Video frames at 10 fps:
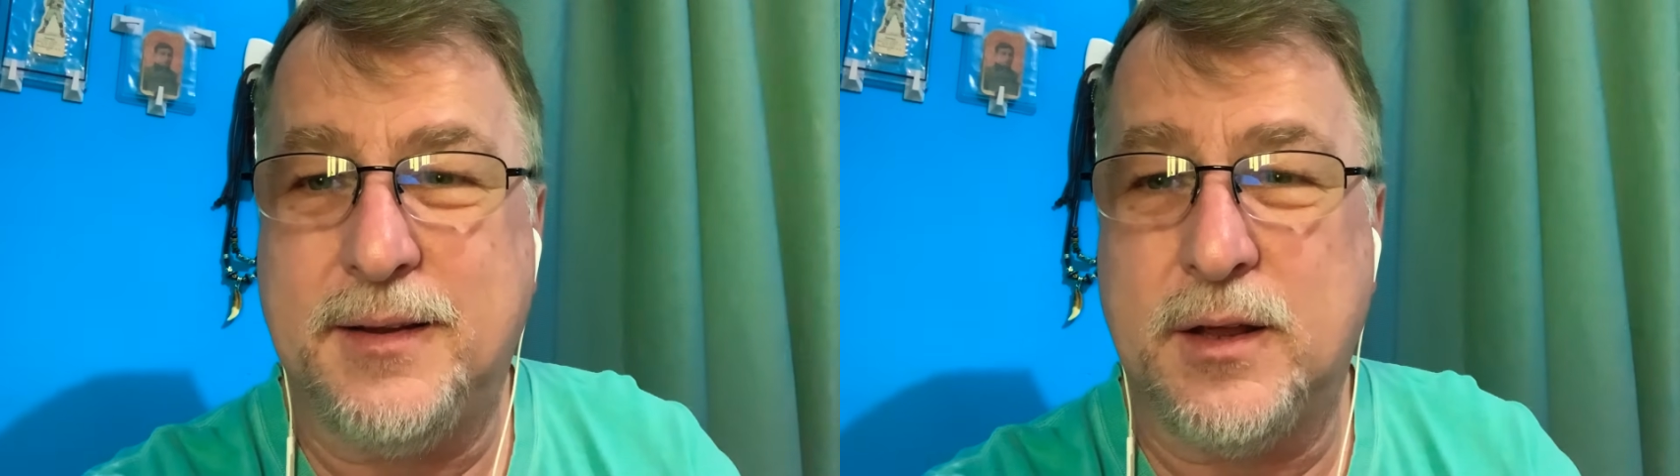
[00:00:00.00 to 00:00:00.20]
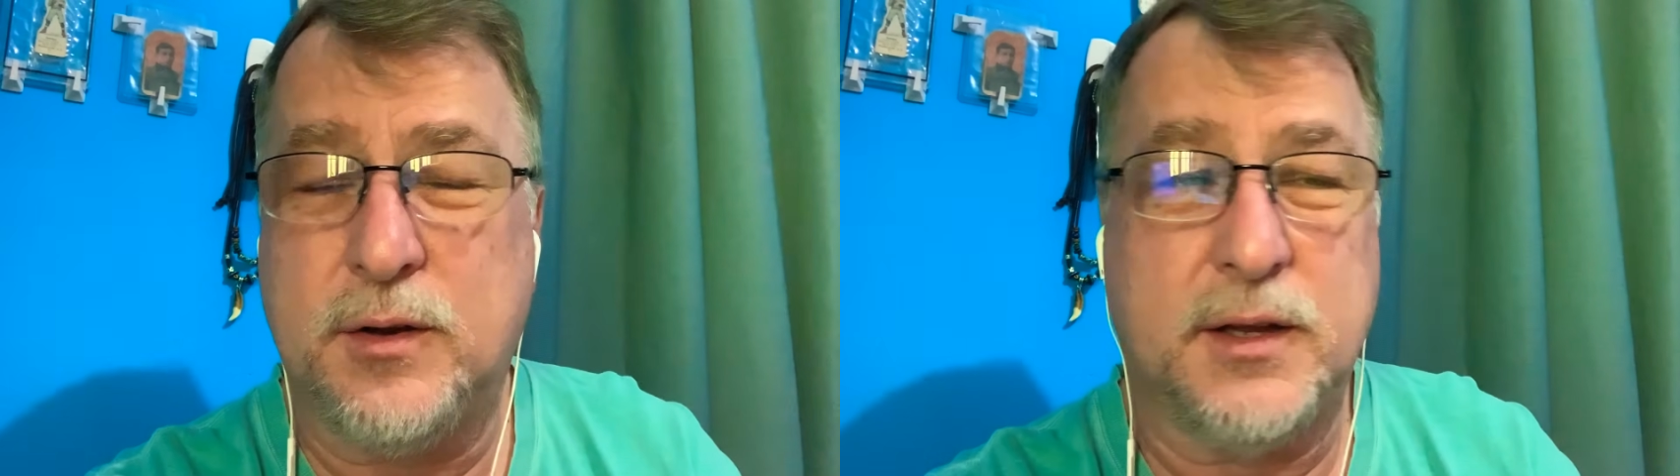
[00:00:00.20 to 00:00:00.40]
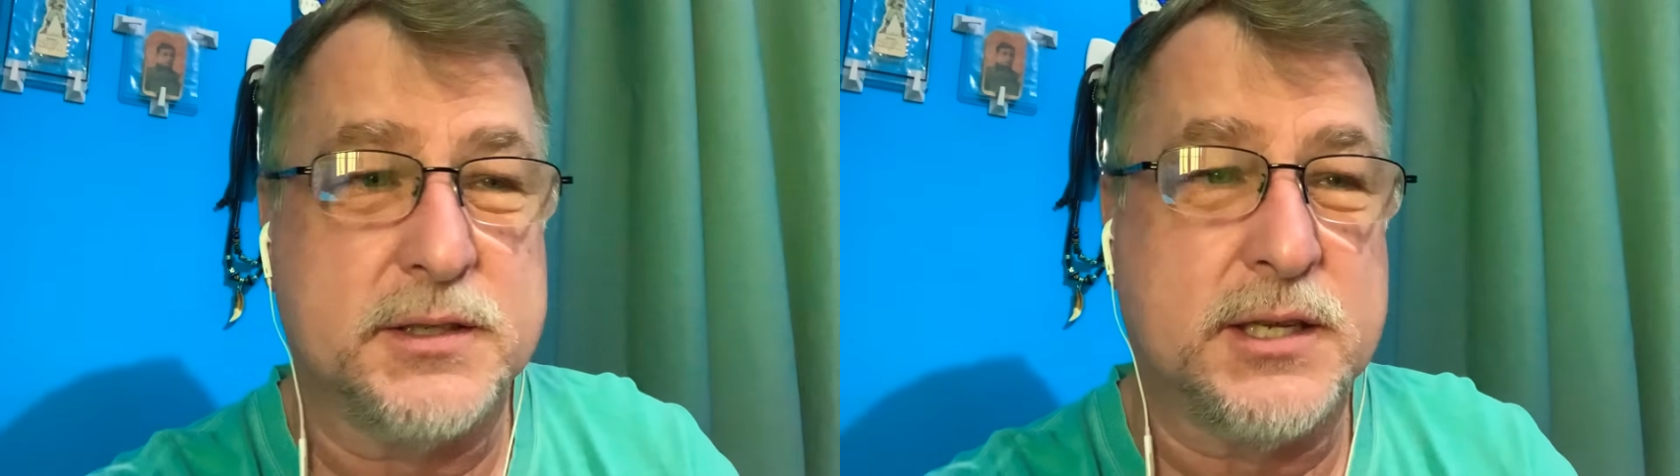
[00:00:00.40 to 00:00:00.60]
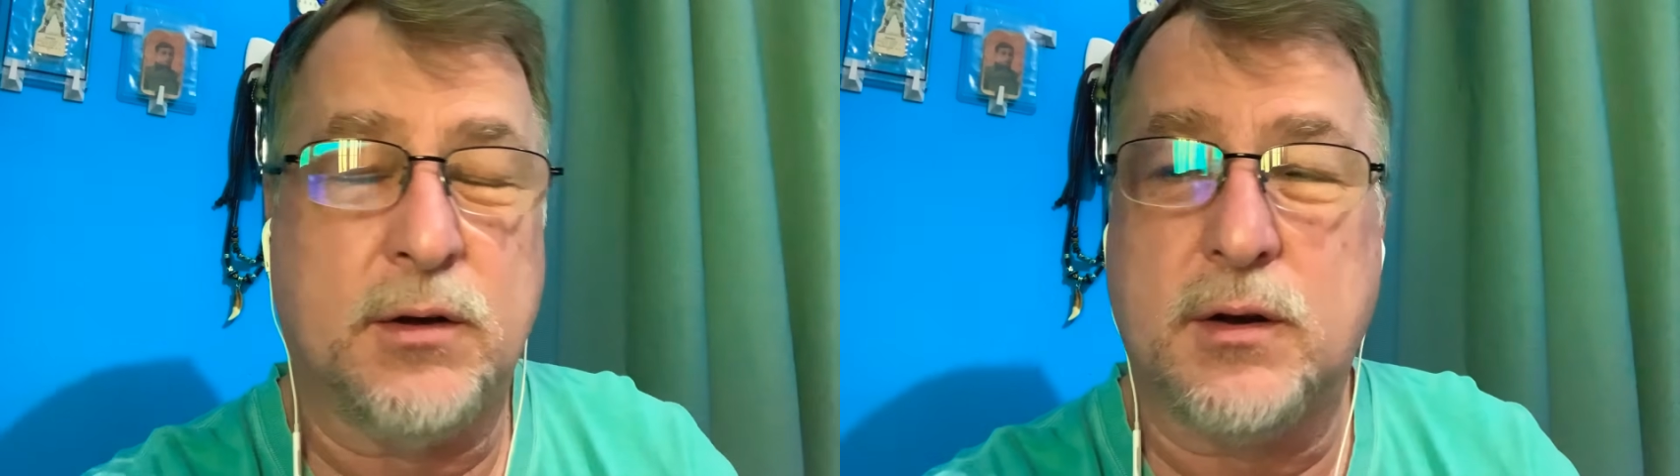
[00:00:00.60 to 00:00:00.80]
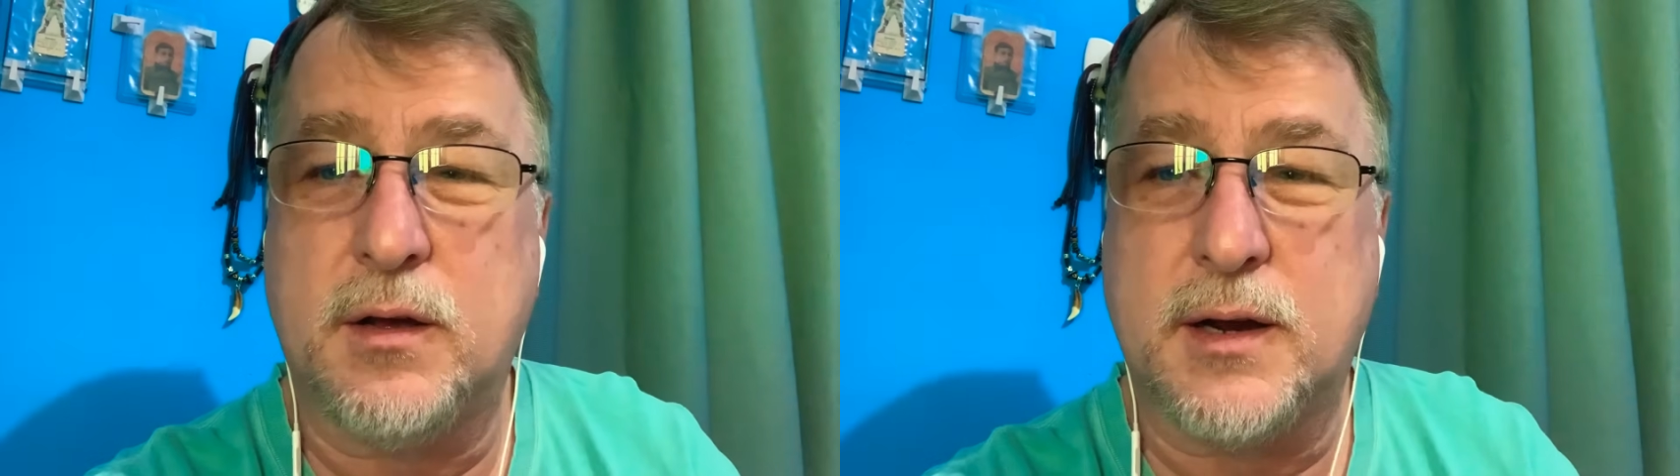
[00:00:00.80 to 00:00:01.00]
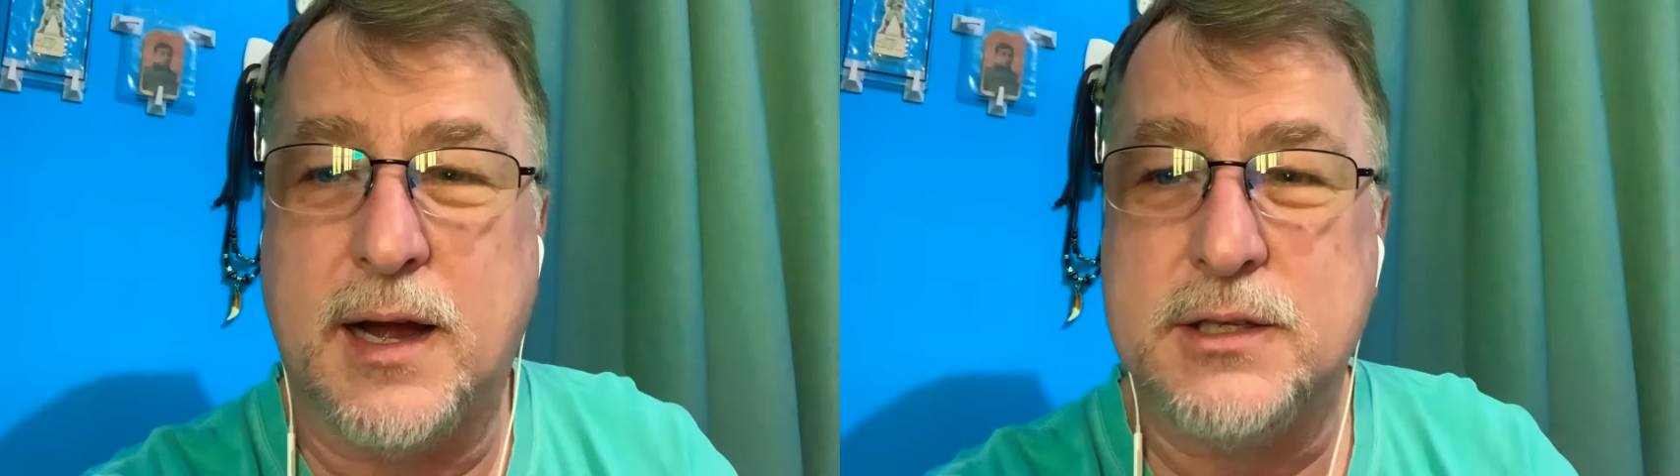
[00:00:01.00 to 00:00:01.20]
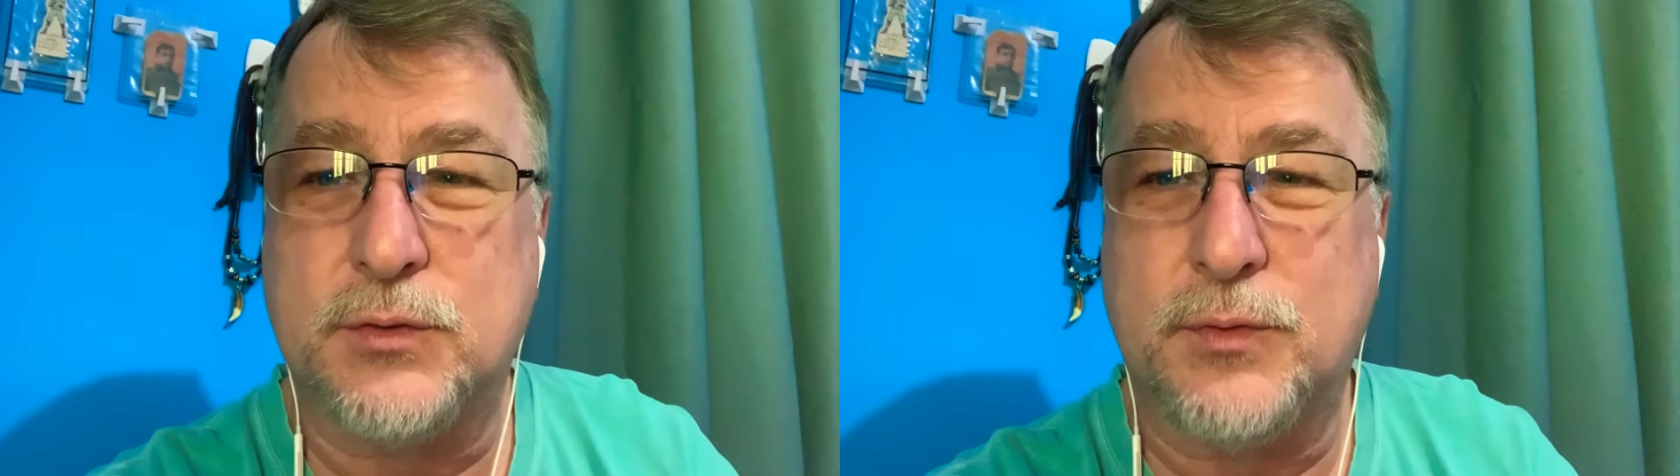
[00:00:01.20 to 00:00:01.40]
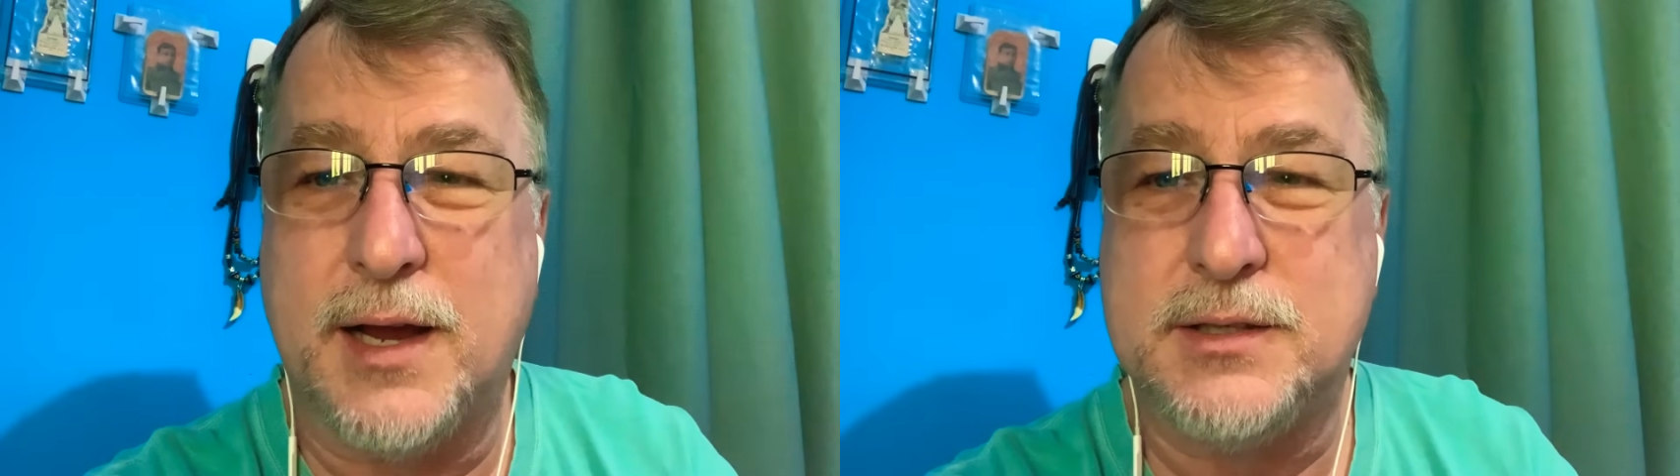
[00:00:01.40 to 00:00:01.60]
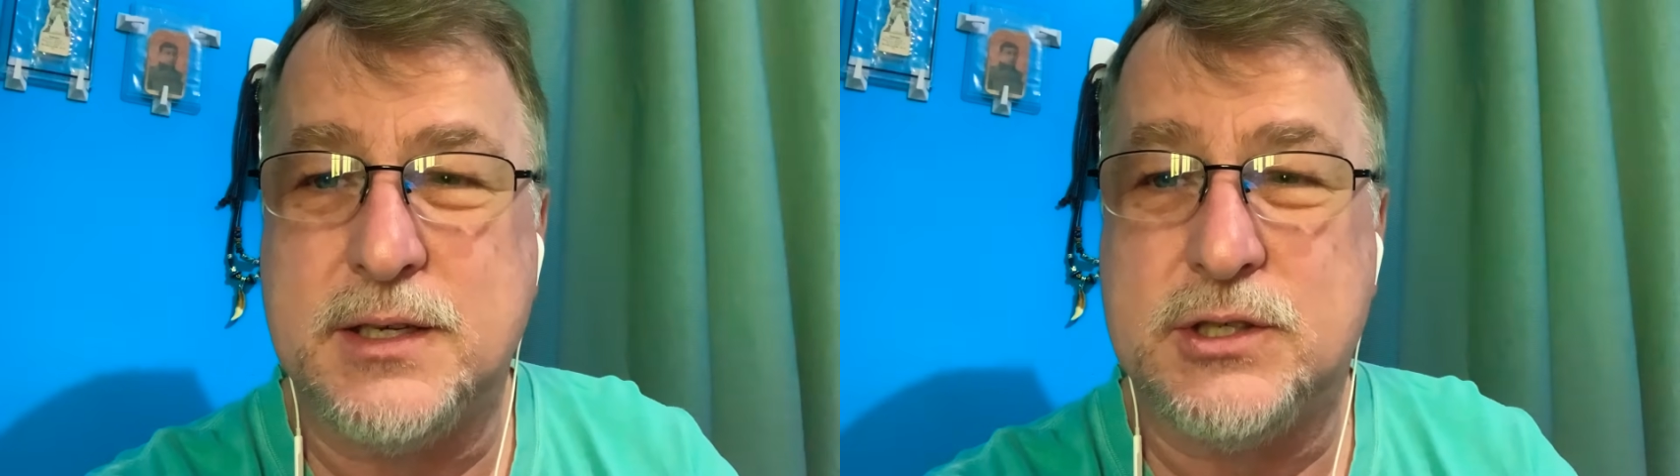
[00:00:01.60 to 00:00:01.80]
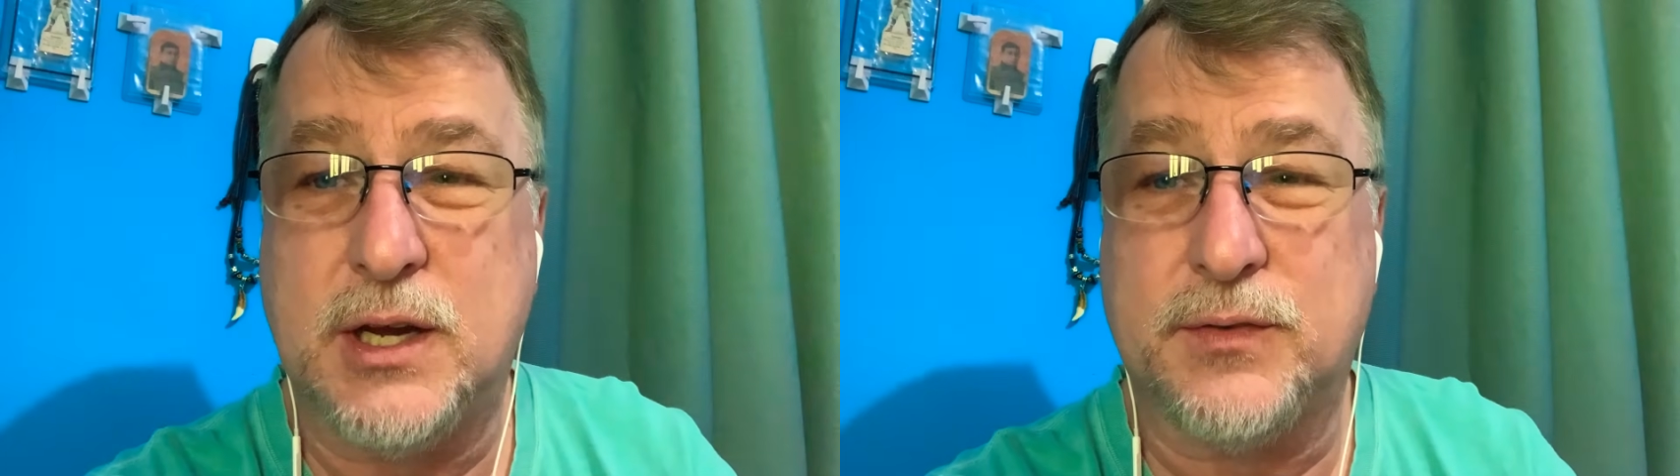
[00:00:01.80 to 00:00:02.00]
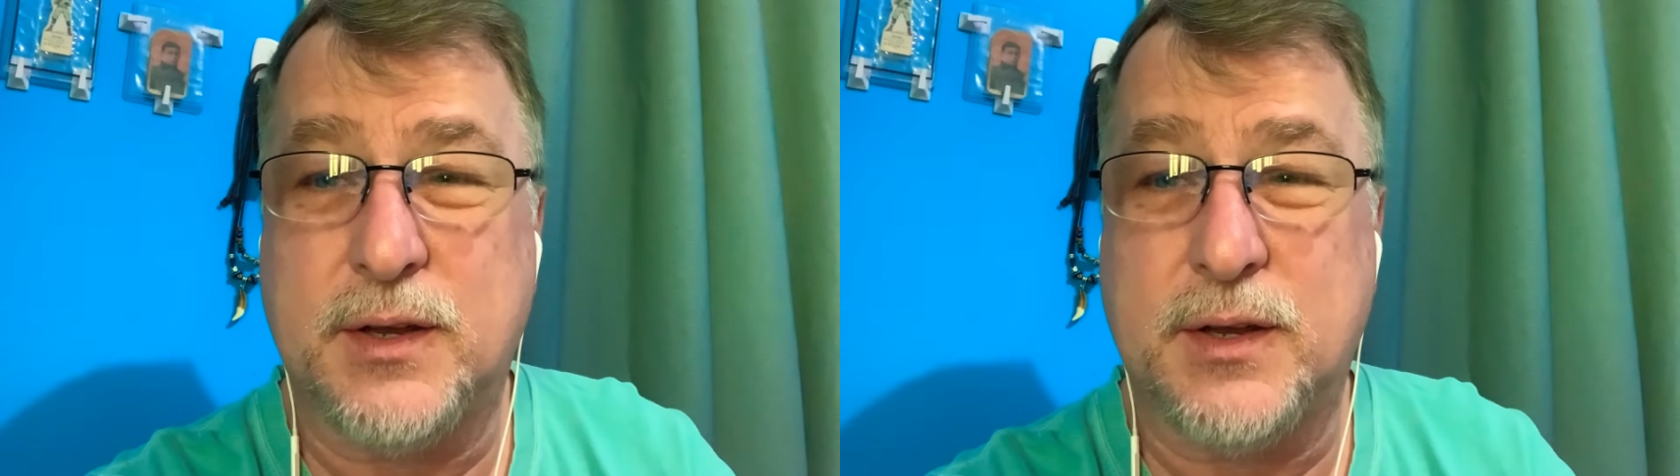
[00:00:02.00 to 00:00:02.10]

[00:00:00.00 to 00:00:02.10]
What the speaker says: You know, they're selling all kinds of rice each year.